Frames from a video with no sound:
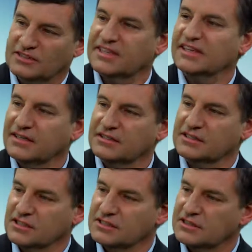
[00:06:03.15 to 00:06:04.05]
skin
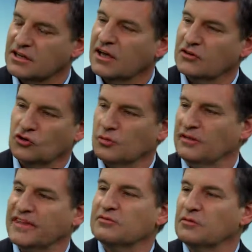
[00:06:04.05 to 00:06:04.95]
disease, you will
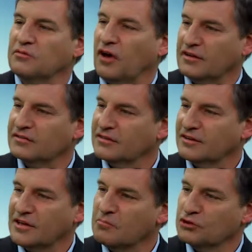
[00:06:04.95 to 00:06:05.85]
never find
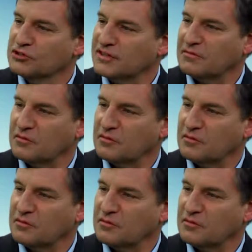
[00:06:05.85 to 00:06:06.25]
a positive